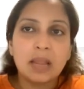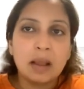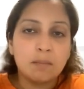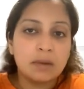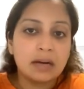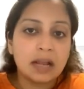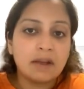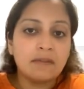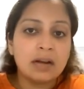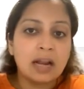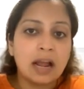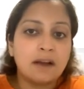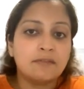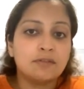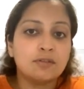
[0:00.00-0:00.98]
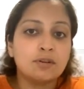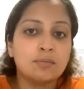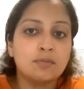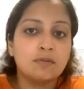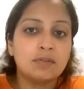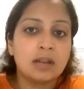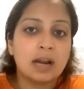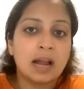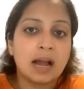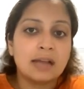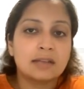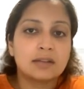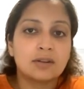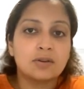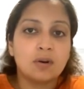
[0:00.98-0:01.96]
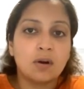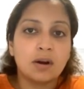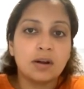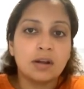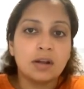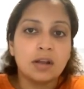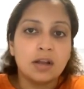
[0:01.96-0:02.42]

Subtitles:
but I will have to remove the last dot.